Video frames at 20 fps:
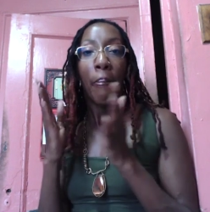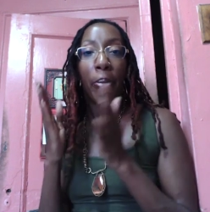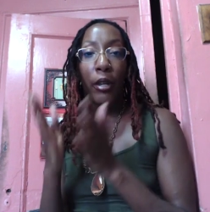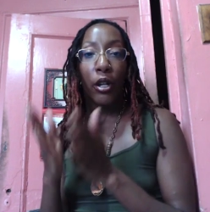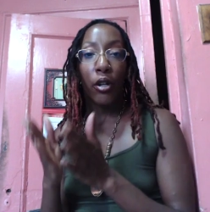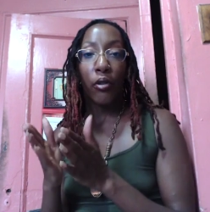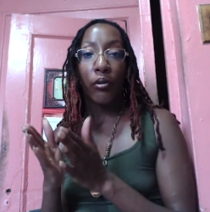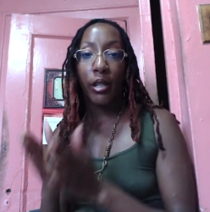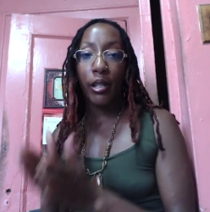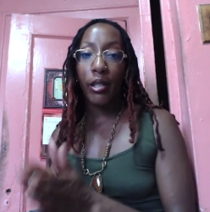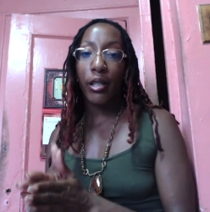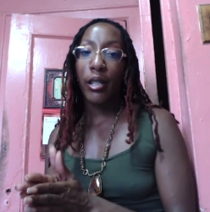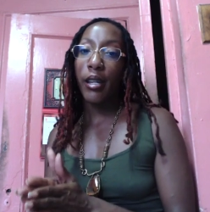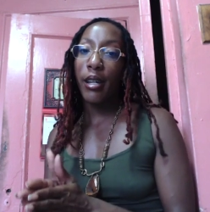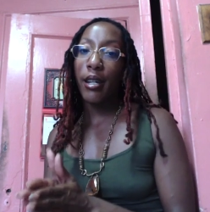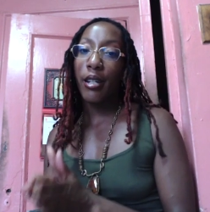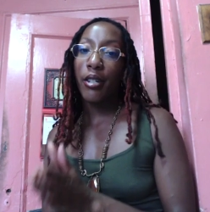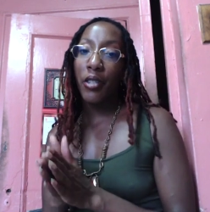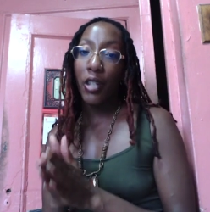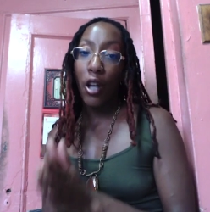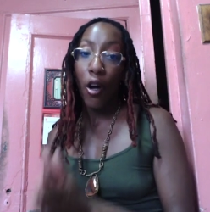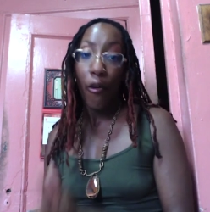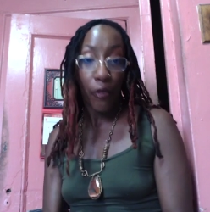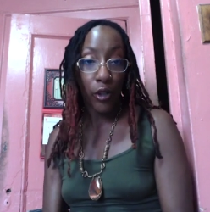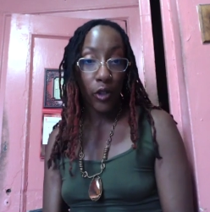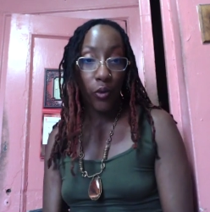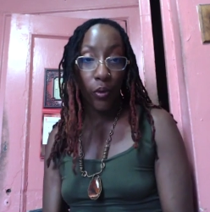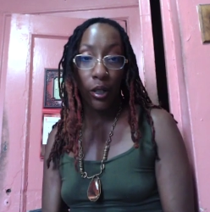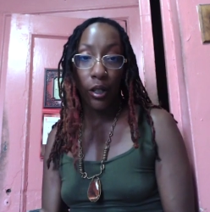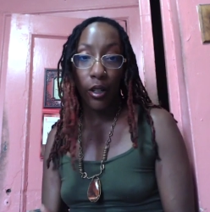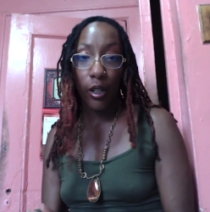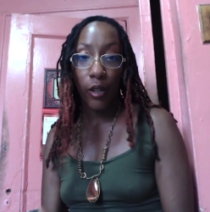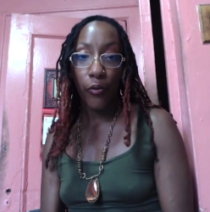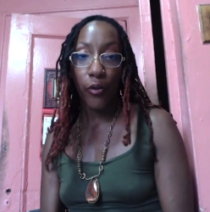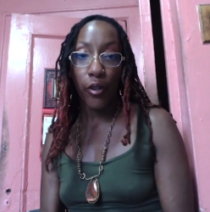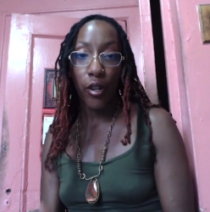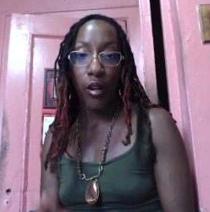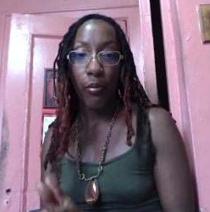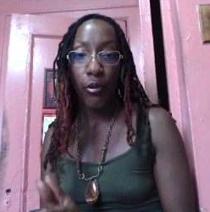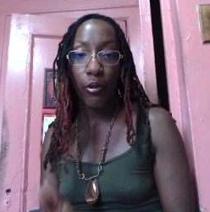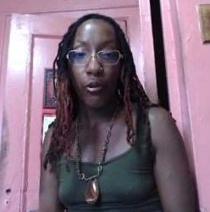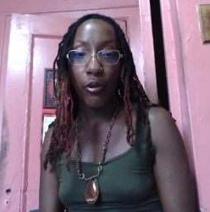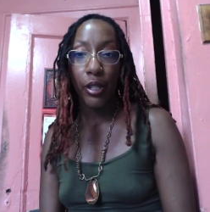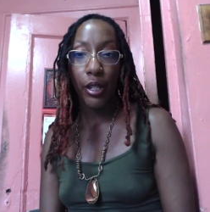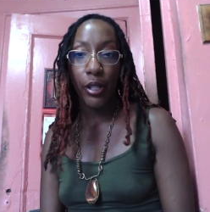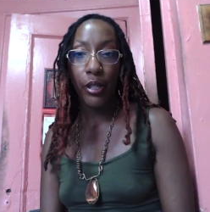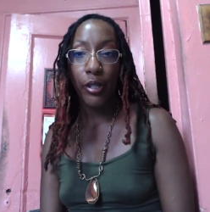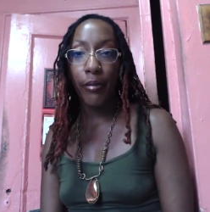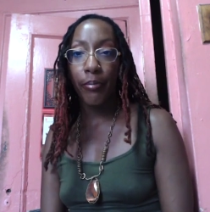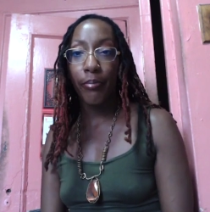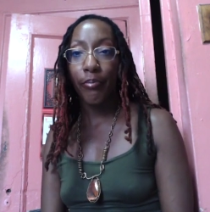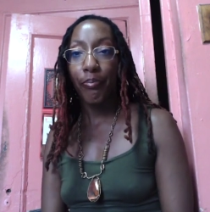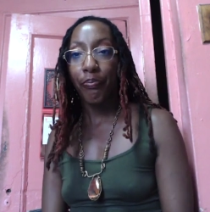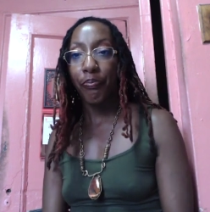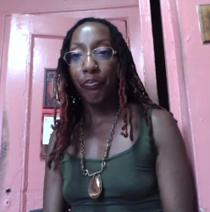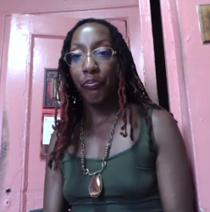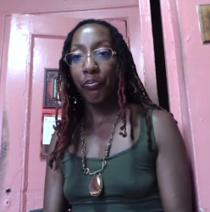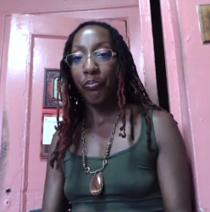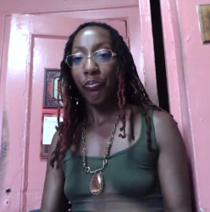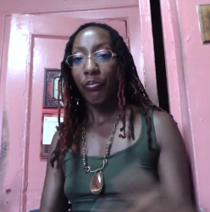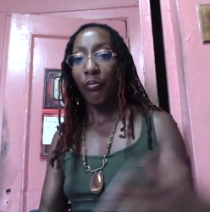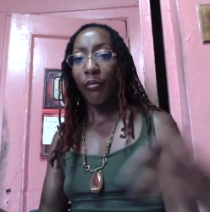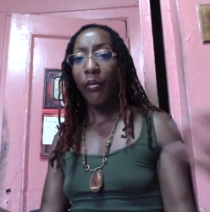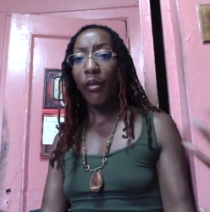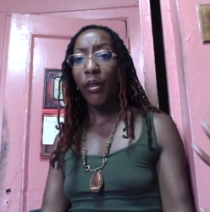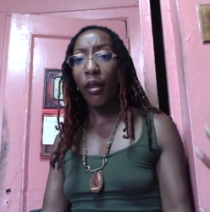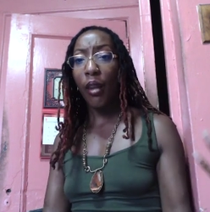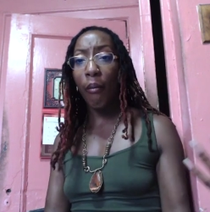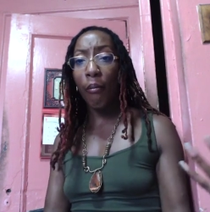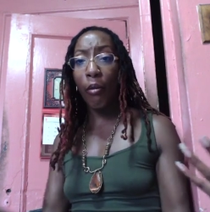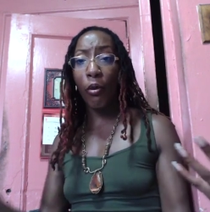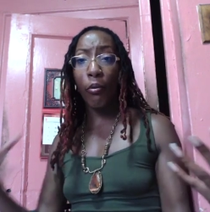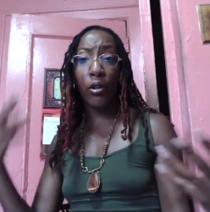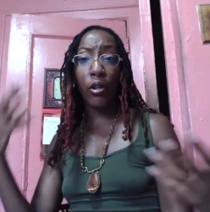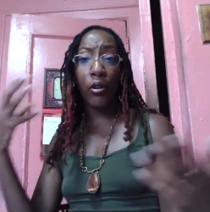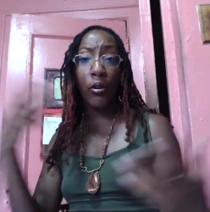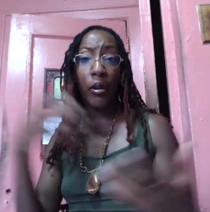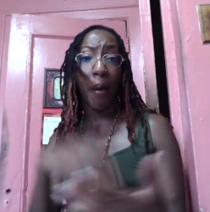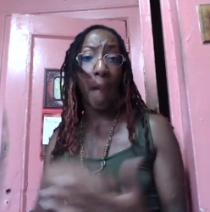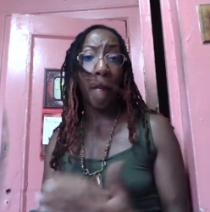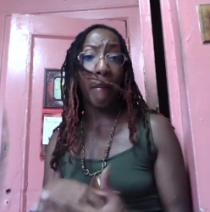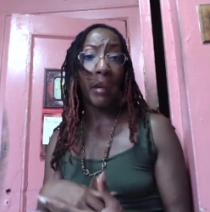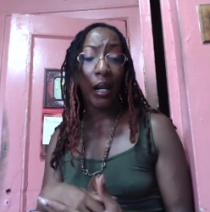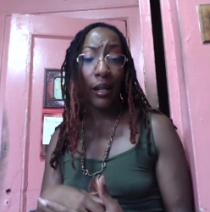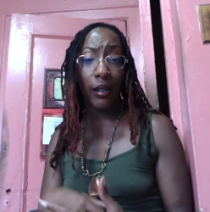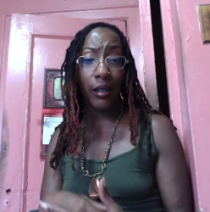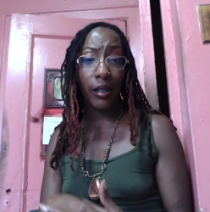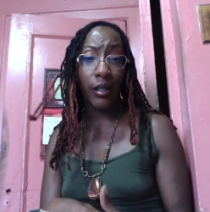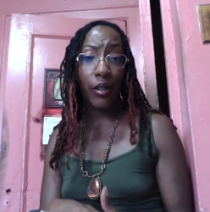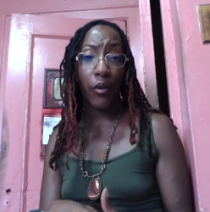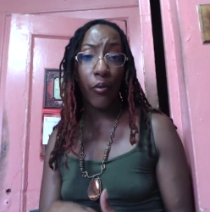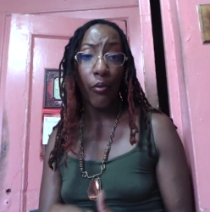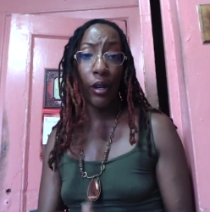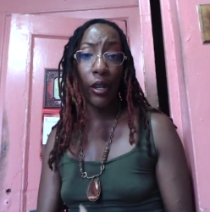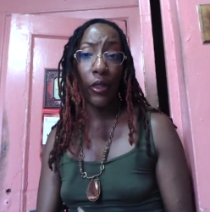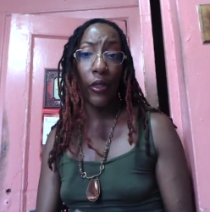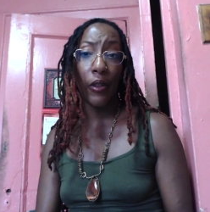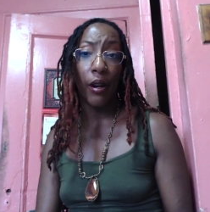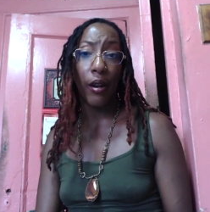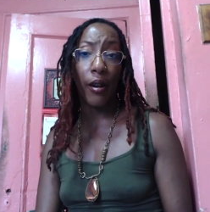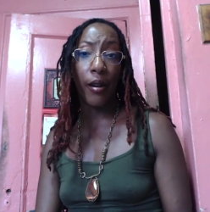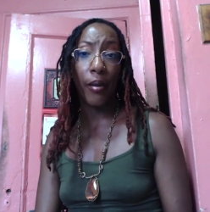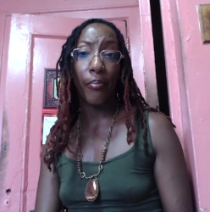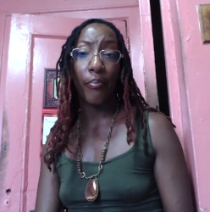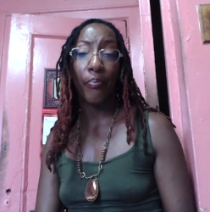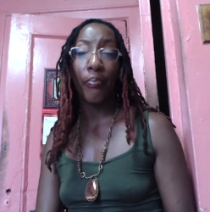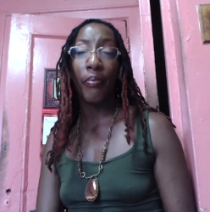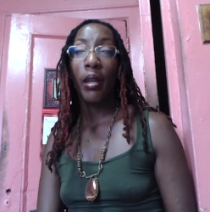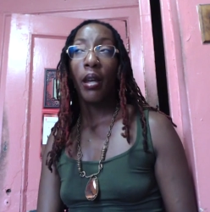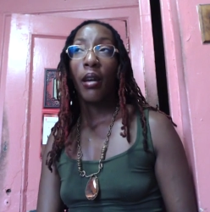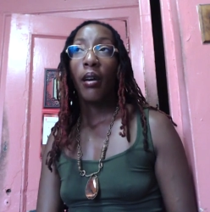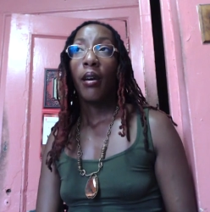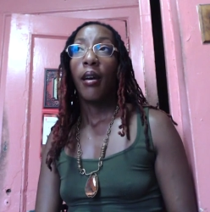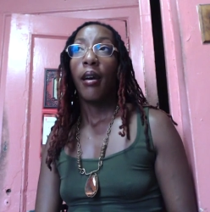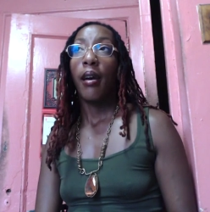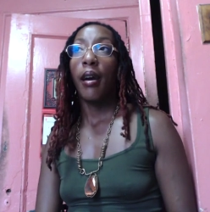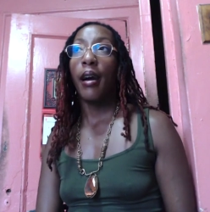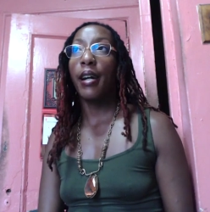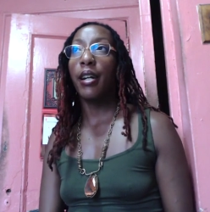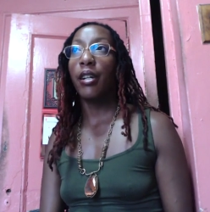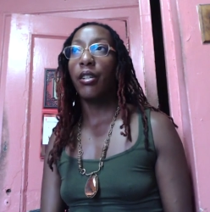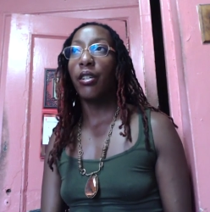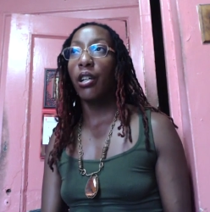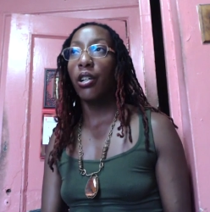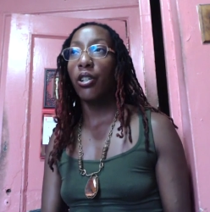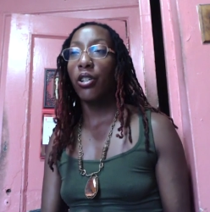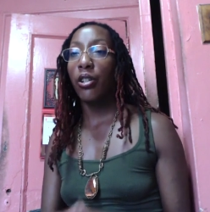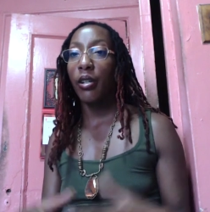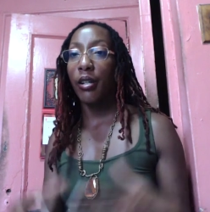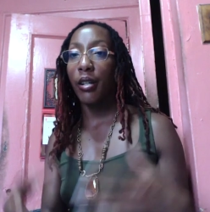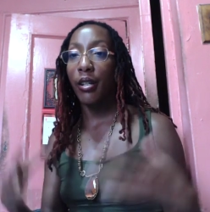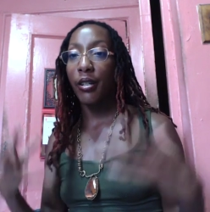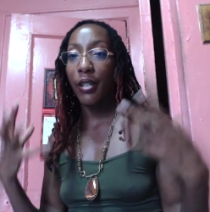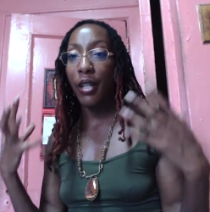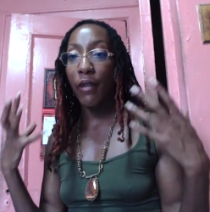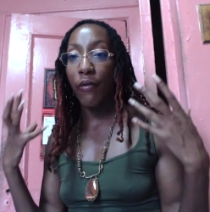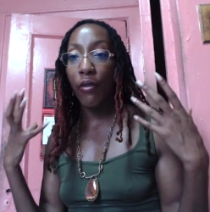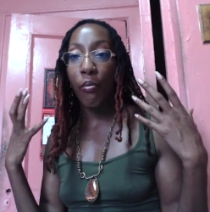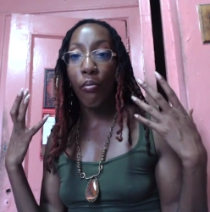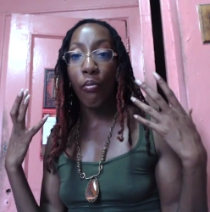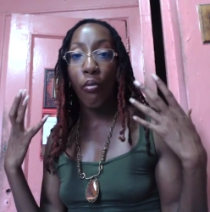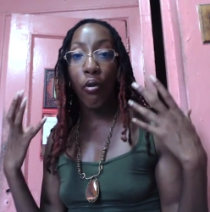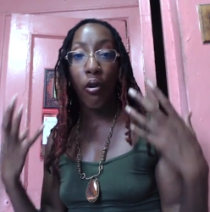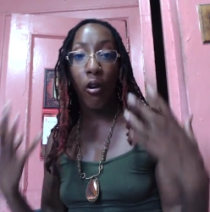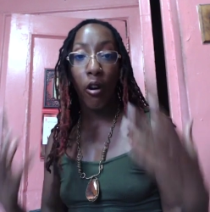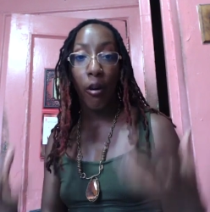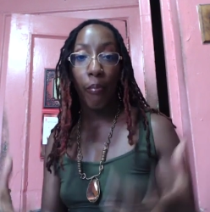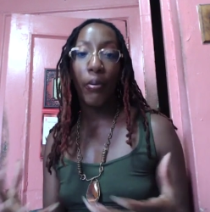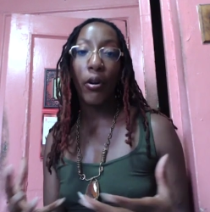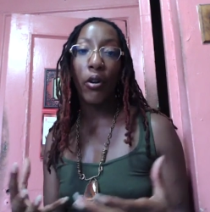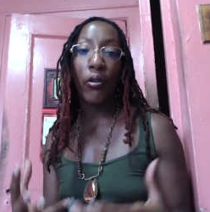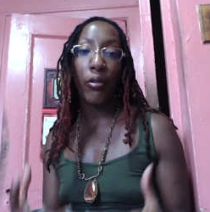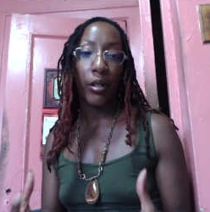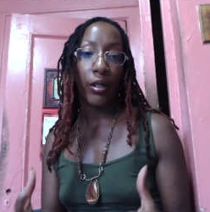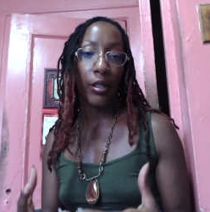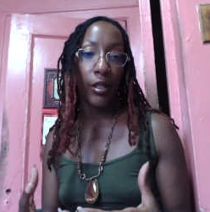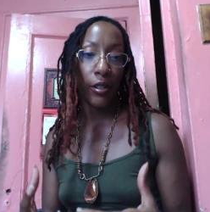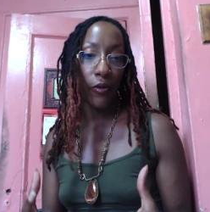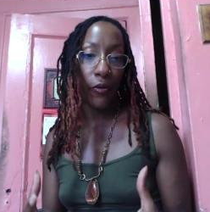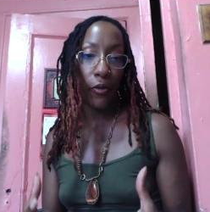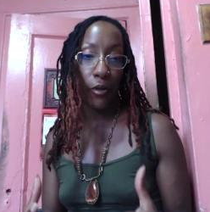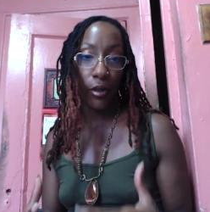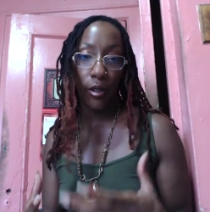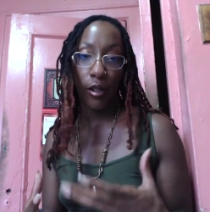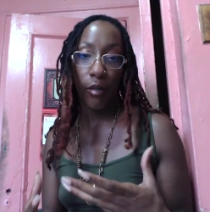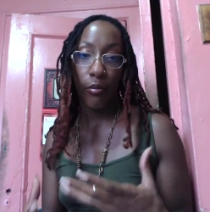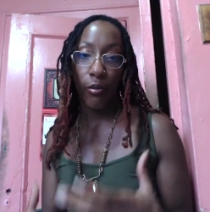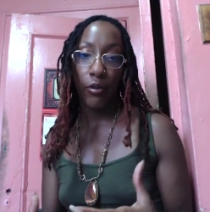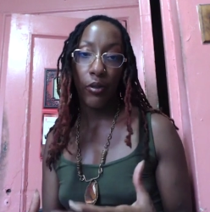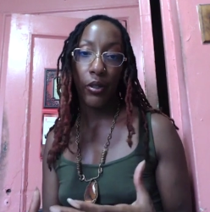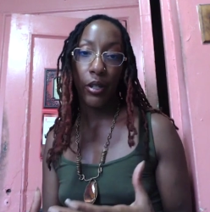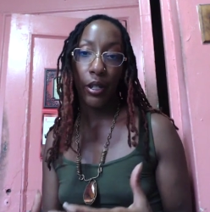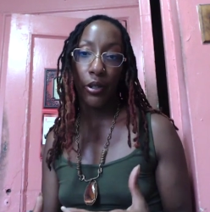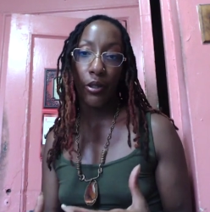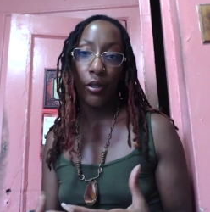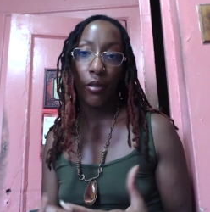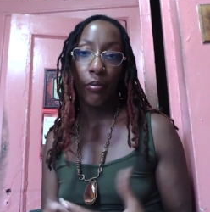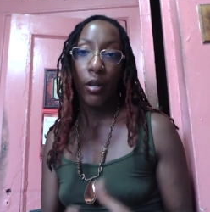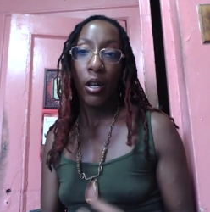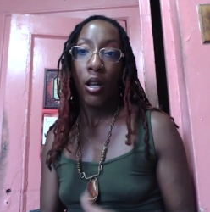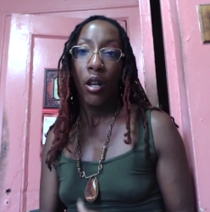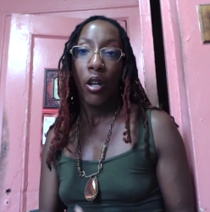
green tea itself is really good for your immune system, but when you combine it with echinacea, it's even more potent for your immune system.